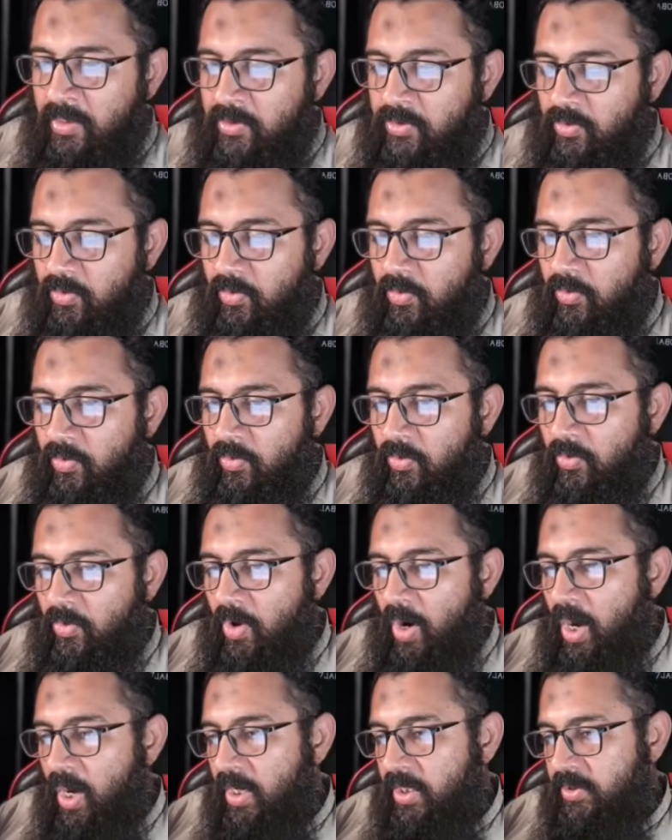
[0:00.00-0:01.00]

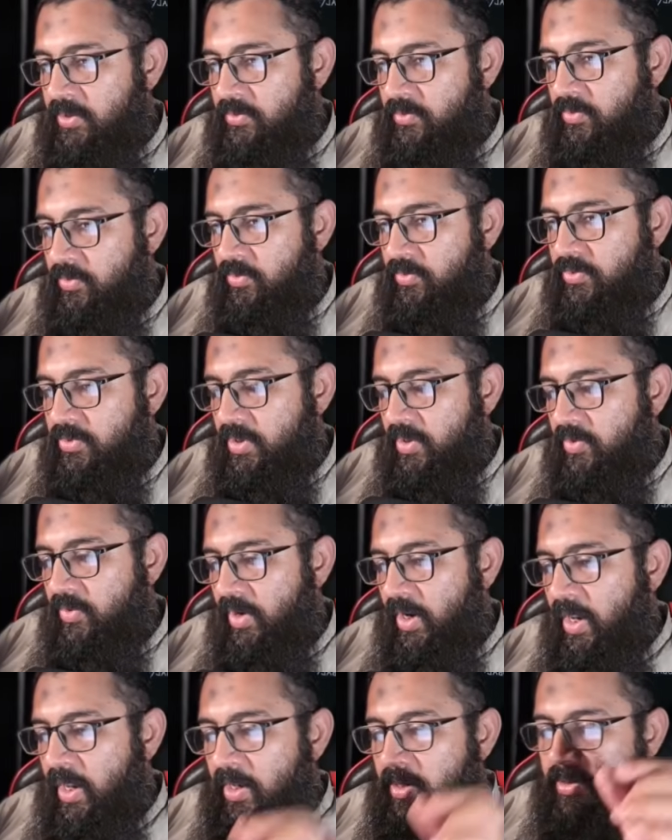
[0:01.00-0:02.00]
to ask to
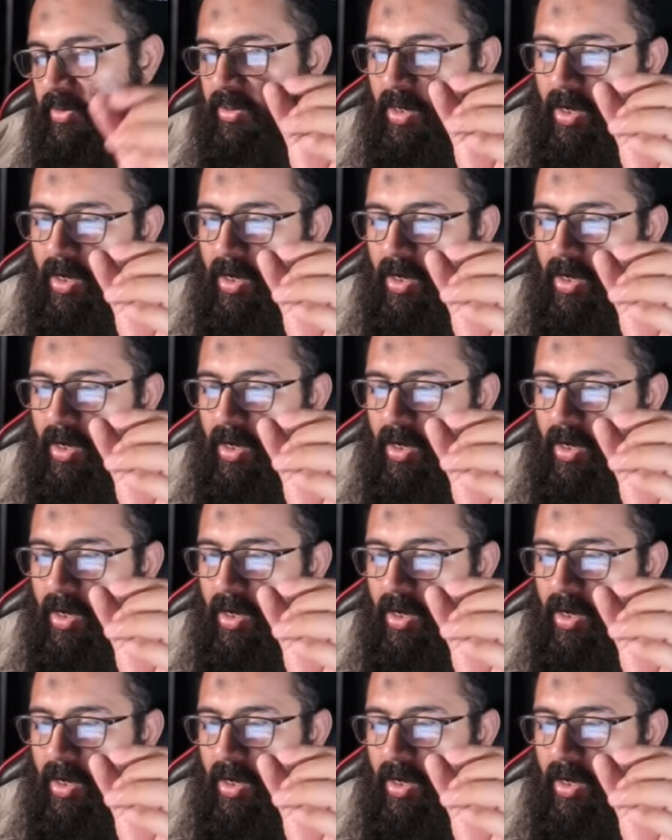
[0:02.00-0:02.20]
generate